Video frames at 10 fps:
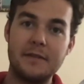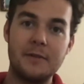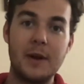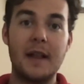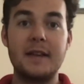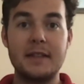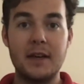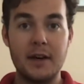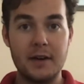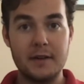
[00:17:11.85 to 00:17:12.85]
what I like to
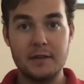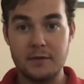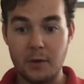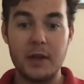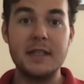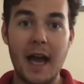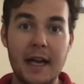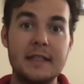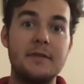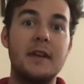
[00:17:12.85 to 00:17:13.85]
call
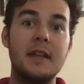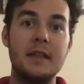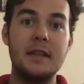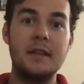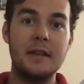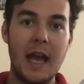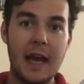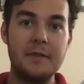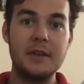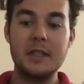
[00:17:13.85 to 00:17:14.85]
voice-activated
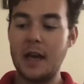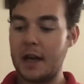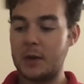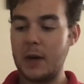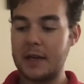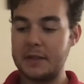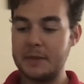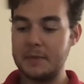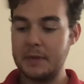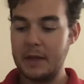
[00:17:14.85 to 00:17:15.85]
adverse yaw correction,